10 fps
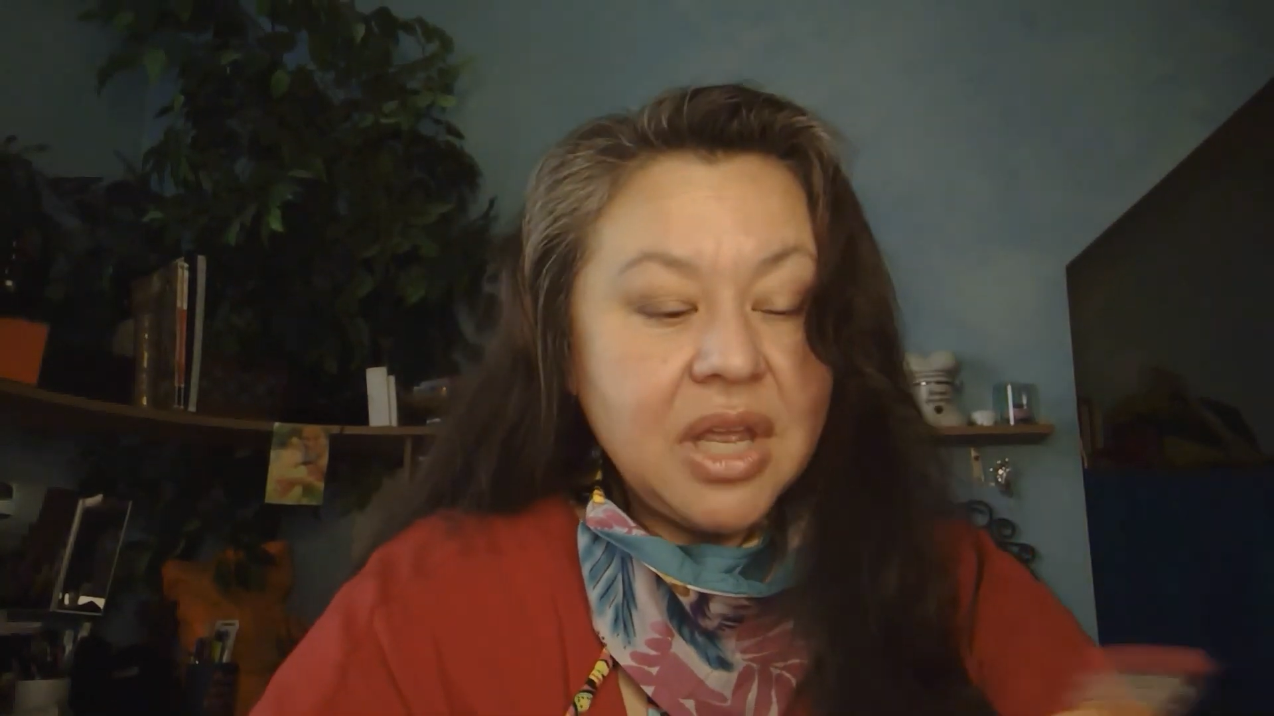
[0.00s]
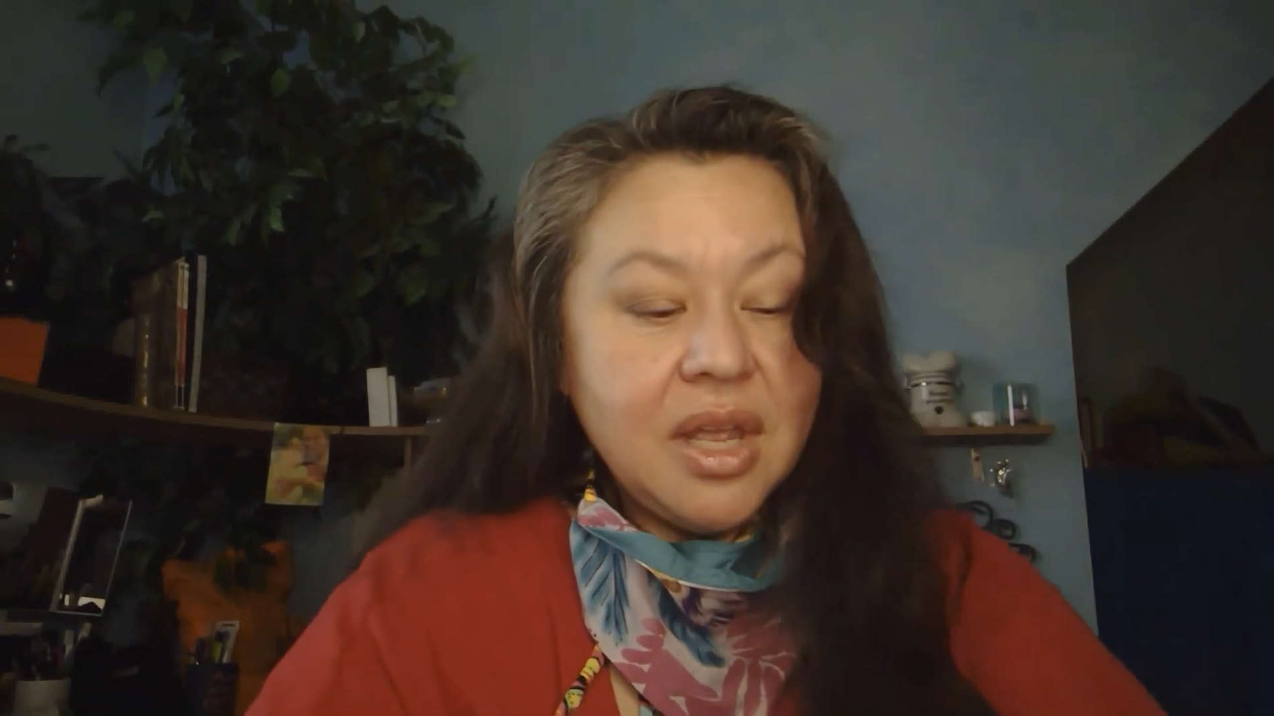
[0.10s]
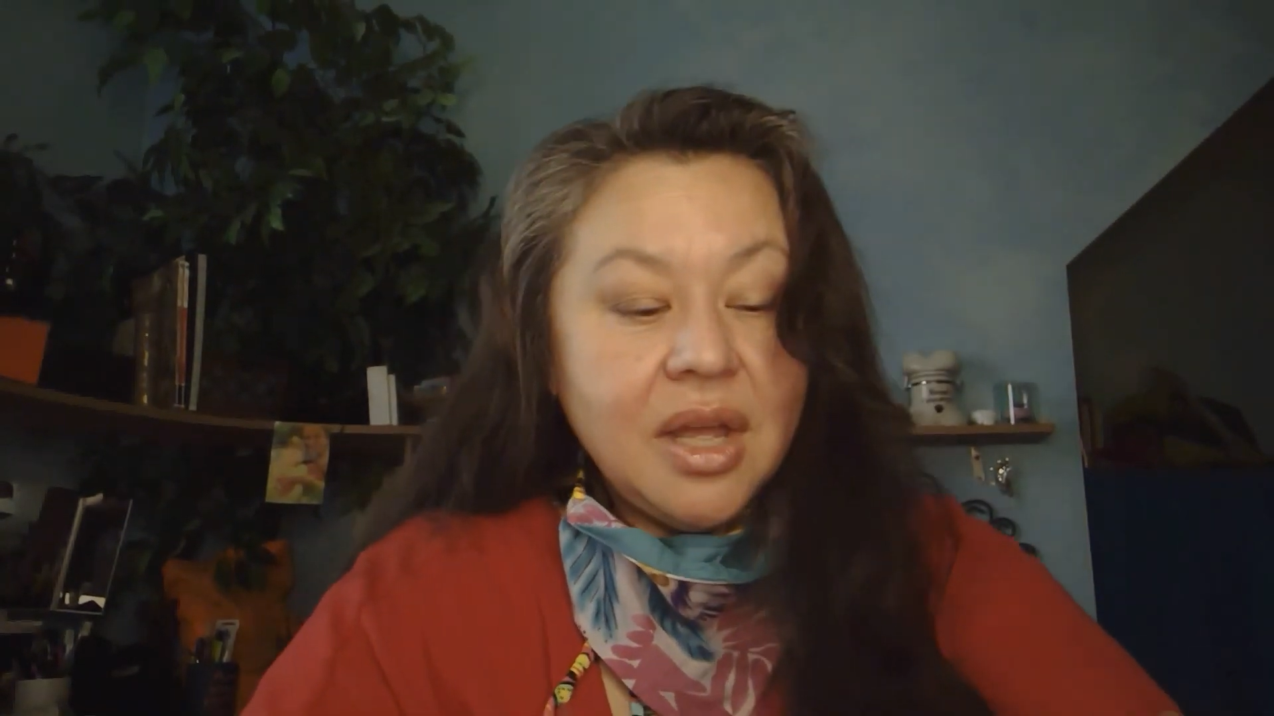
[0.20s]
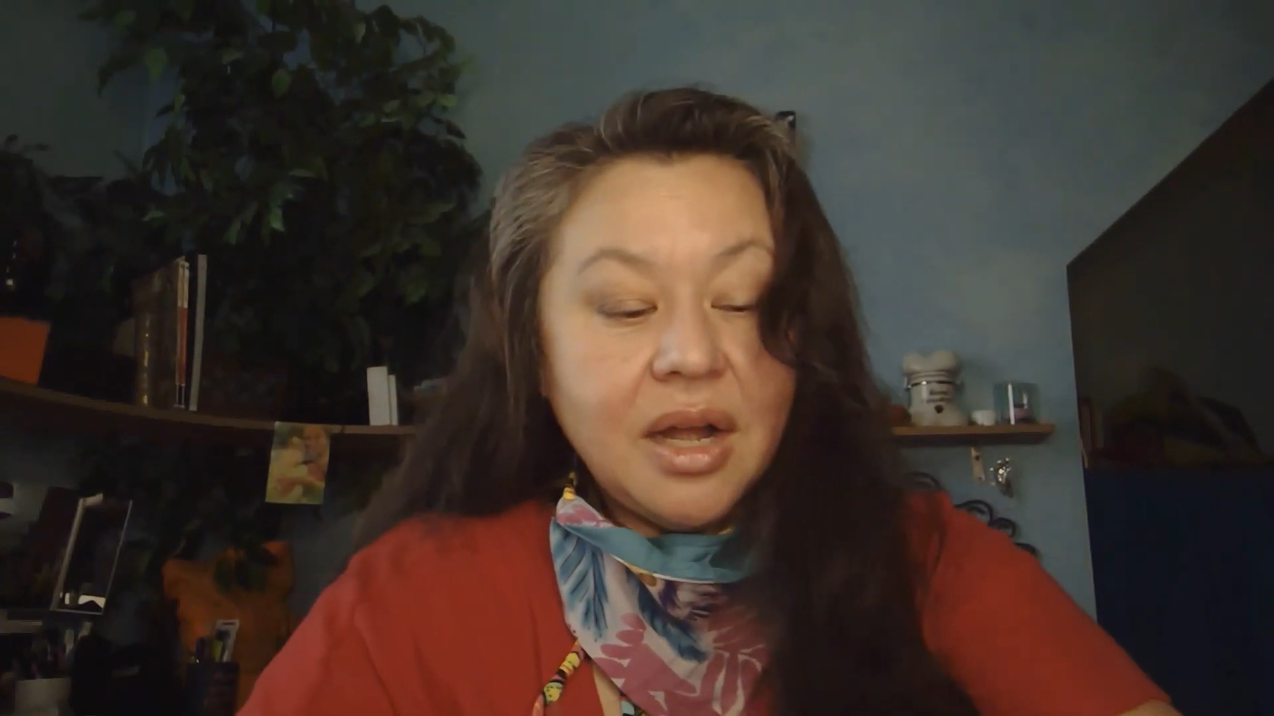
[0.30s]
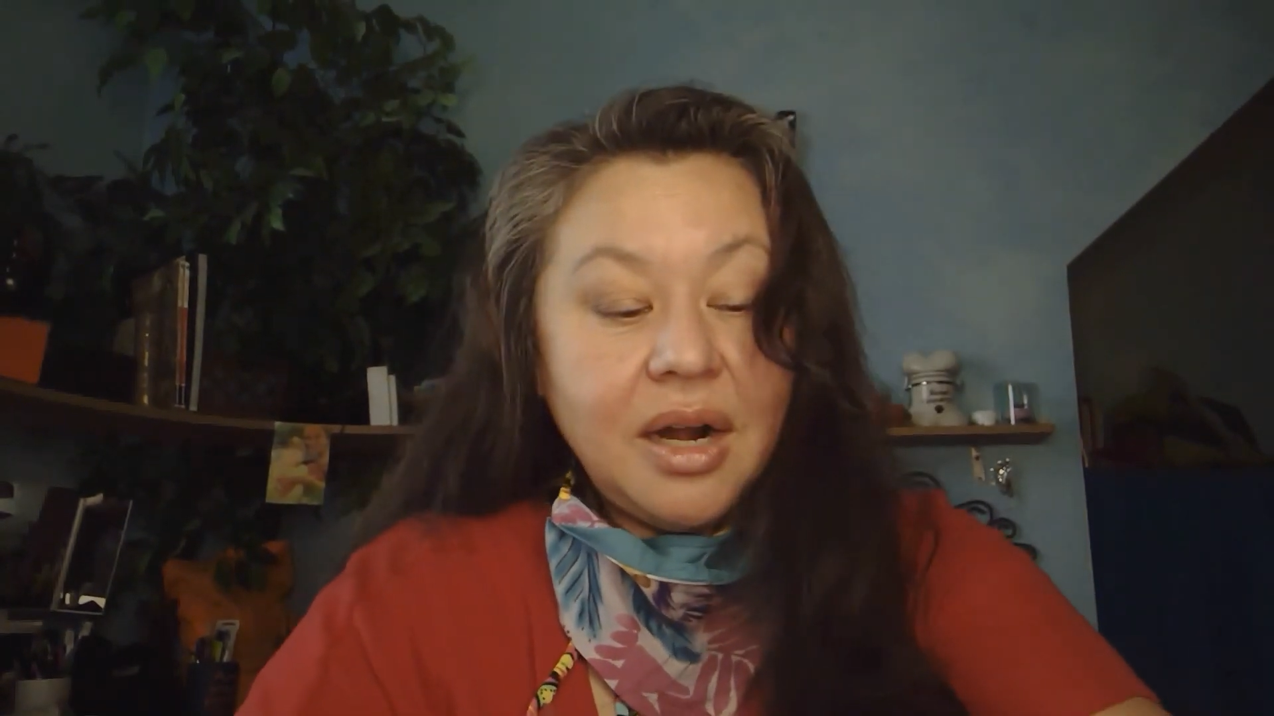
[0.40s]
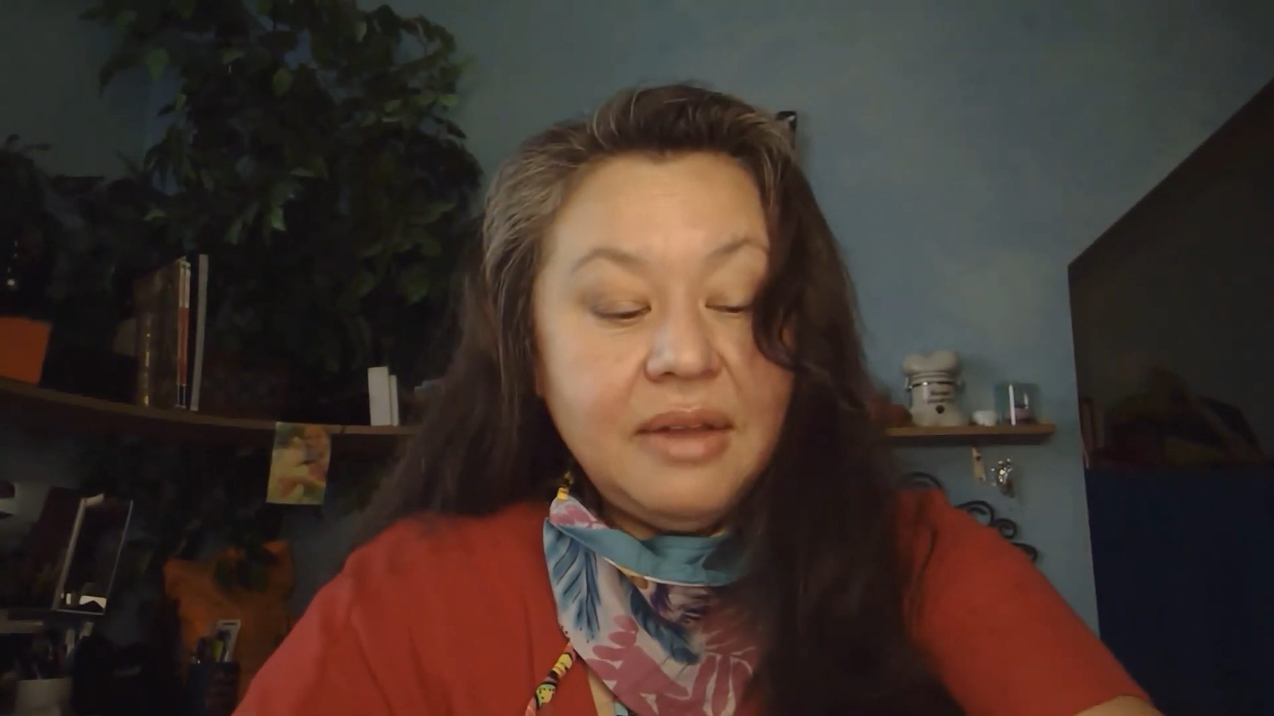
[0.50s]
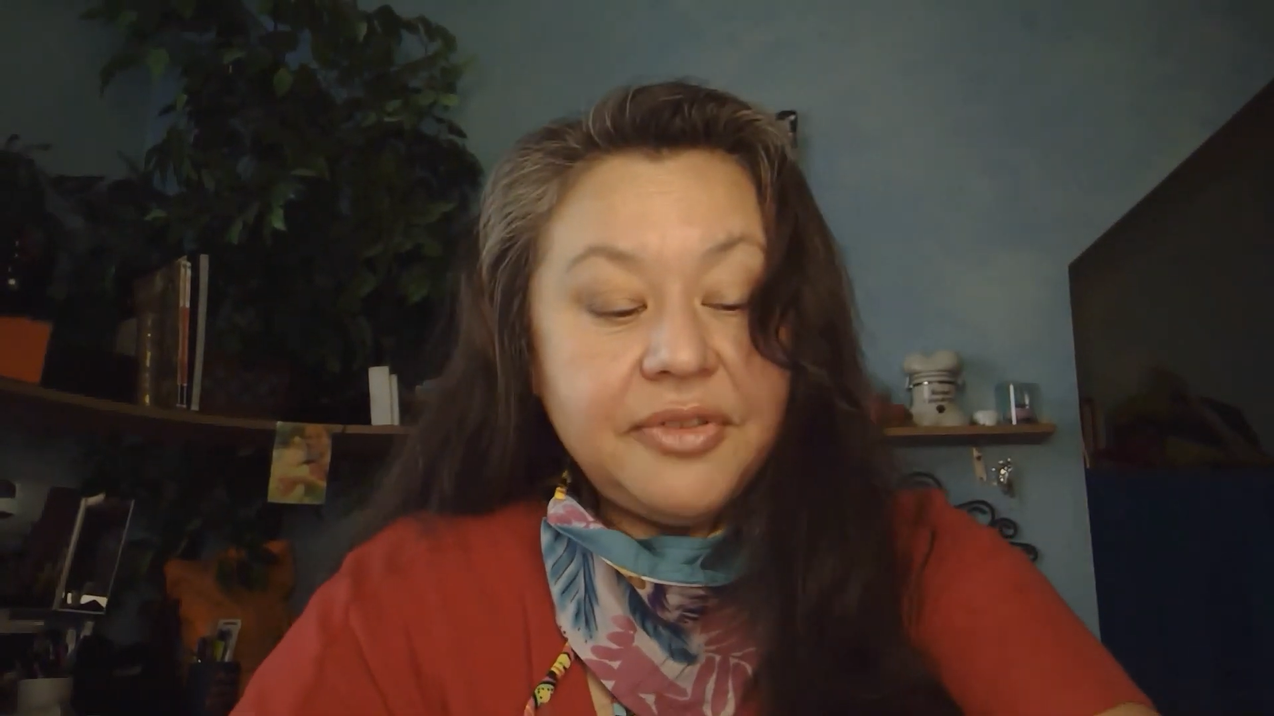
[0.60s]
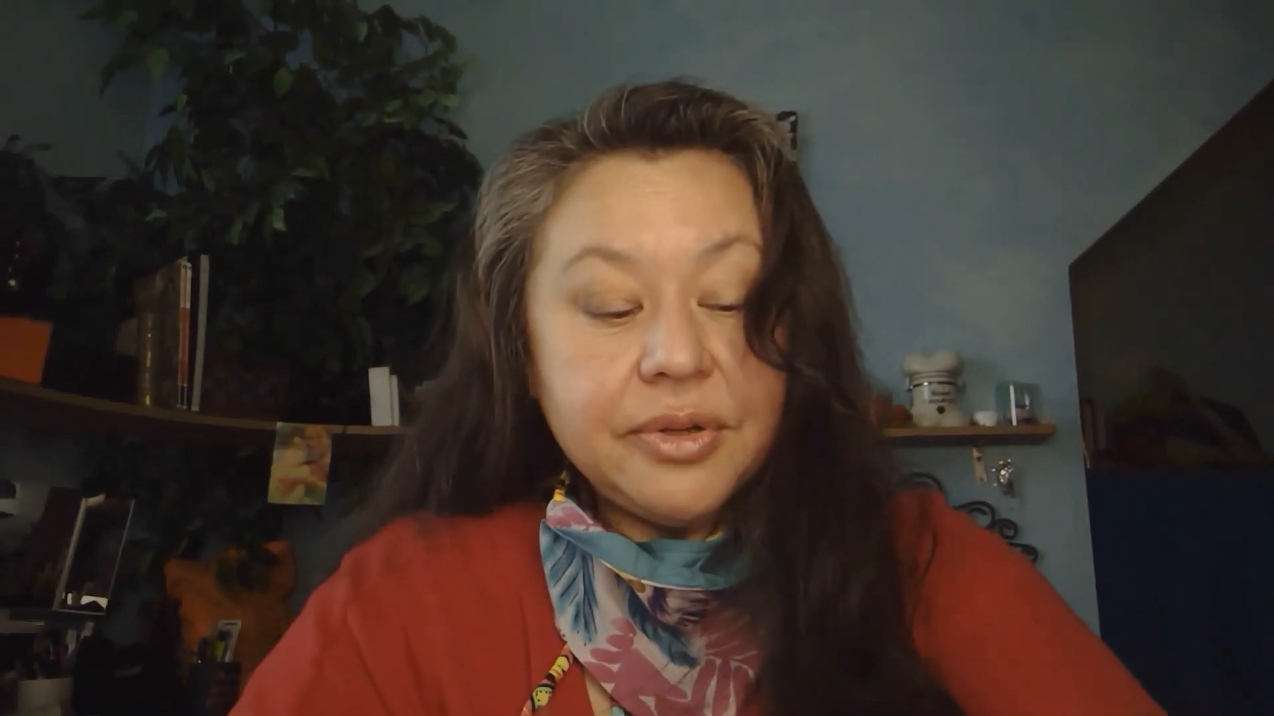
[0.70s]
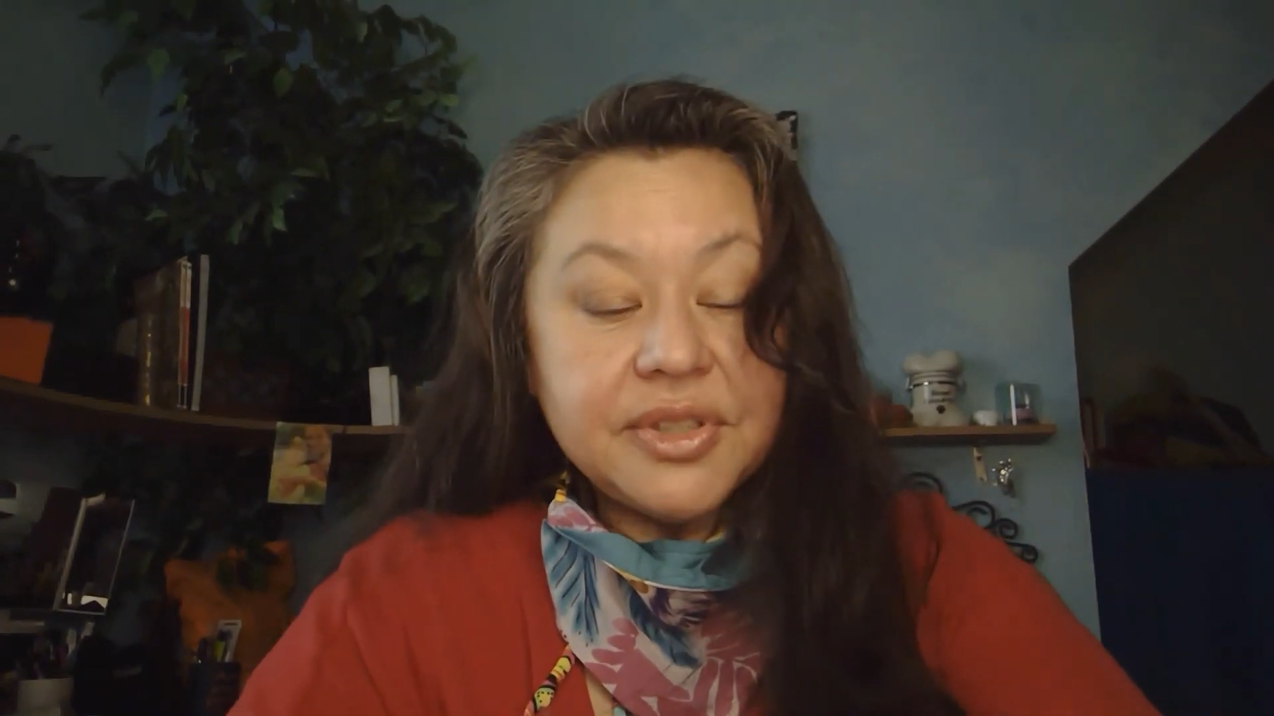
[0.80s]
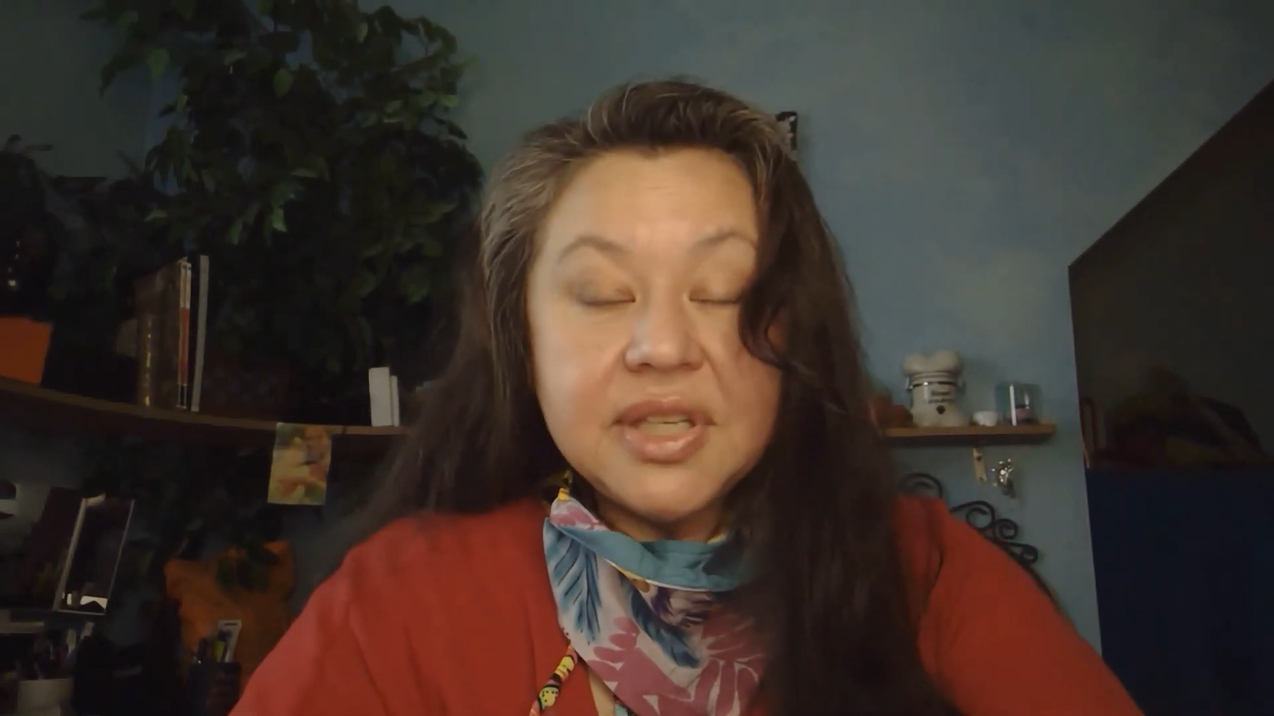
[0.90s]
that is
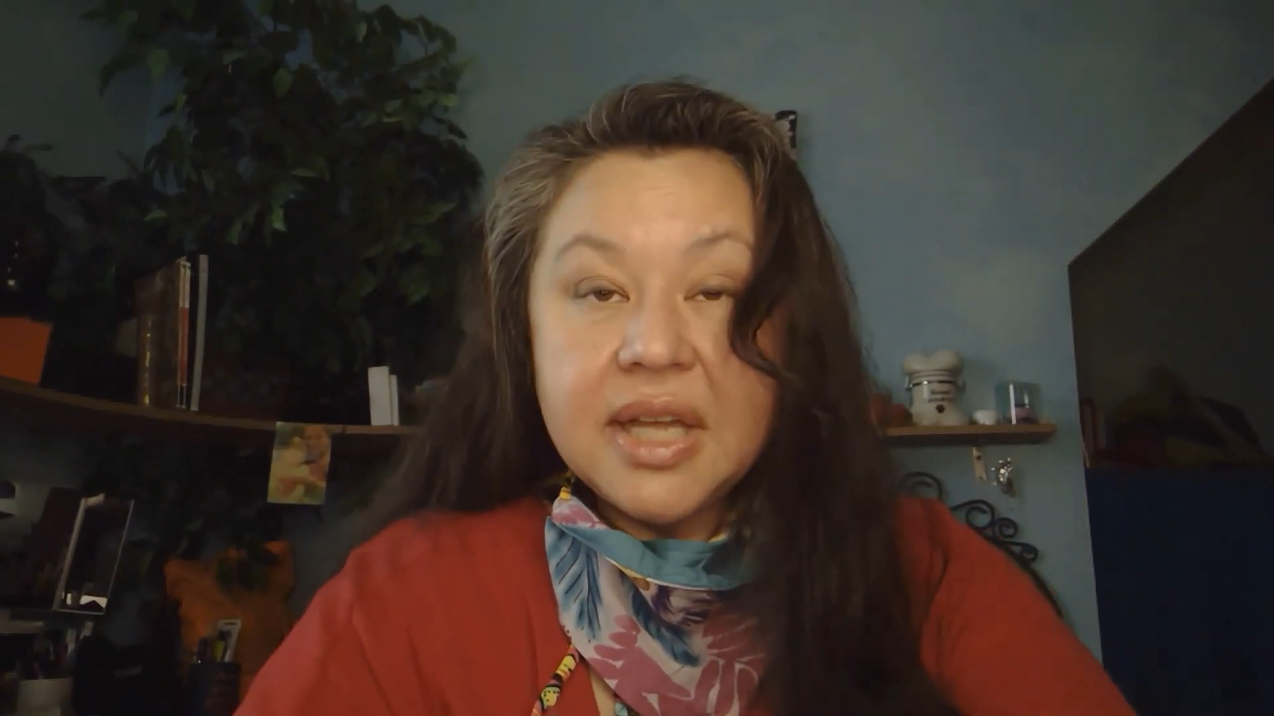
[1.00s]
it.